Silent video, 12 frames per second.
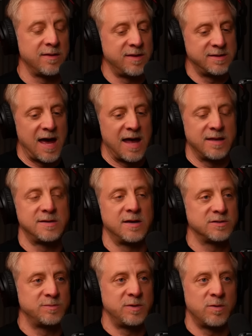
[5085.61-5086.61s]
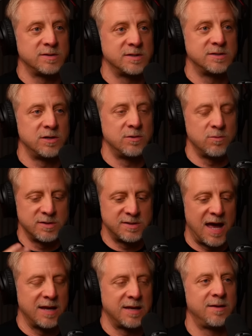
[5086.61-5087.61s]
The data tells me what to do. We're
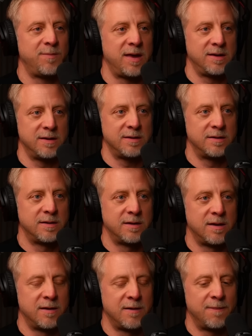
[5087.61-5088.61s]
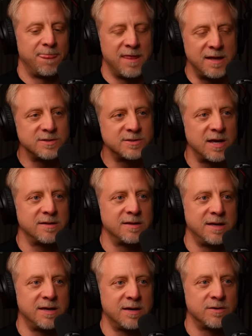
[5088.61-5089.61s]
data dependent. And then
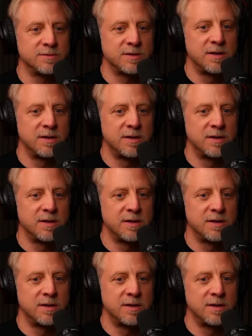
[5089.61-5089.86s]
suddenly he goes,